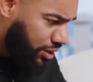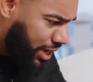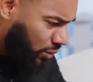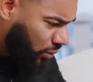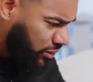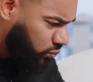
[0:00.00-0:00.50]

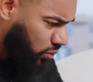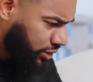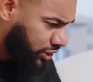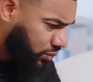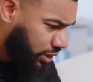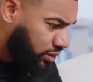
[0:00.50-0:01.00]
which word
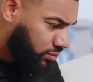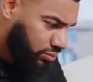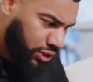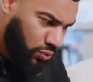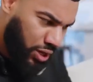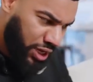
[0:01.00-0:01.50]
do you want?
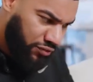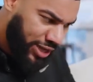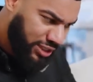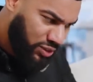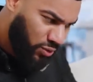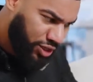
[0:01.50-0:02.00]
Do you want to erase
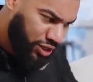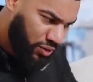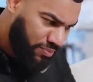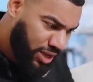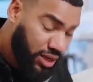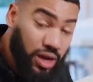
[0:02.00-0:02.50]
the word or do you want
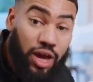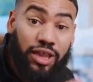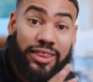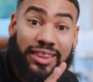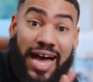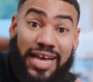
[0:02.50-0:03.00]
me?
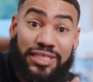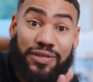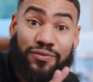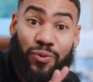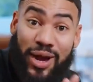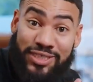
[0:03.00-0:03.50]
Lots
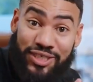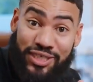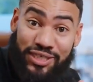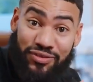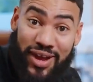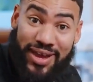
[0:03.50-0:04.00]
of
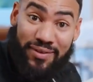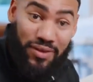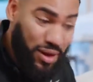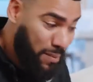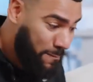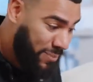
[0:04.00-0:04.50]
questions, right?
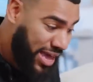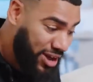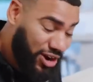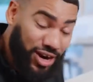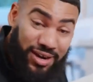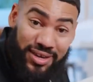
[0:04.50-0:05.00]

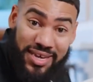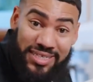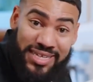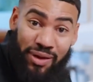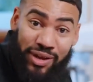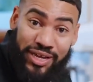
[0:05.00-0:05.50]
Bear is
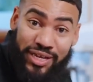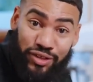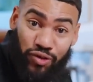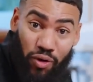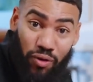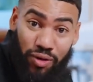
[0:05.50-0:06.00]
now in
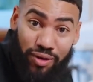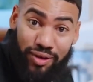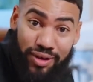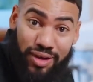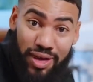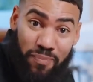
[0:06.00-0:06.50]
control.
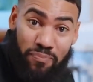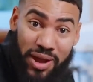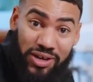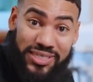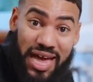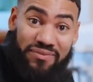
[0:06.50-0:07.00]

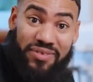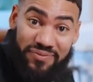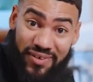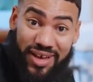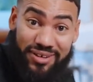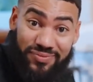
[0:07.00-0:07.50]
Bear's having
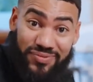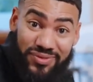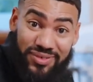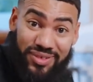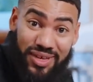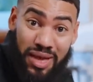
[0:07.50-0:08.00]
fun.
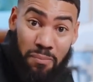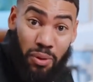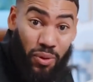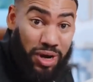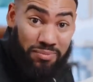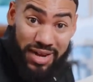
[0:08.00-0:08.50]
But
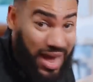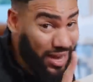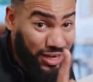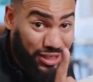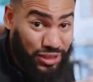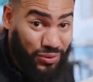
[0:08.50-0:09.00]
what I'm not
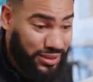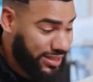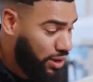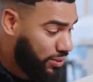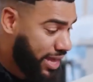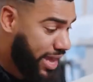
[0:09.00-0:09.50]
going to do is say,
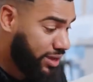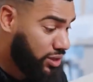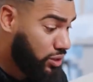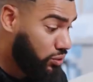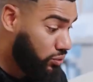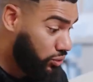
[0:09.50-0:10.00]
okay,
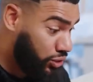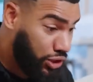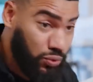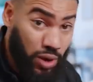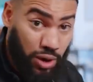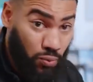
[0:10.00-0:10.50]
do you want to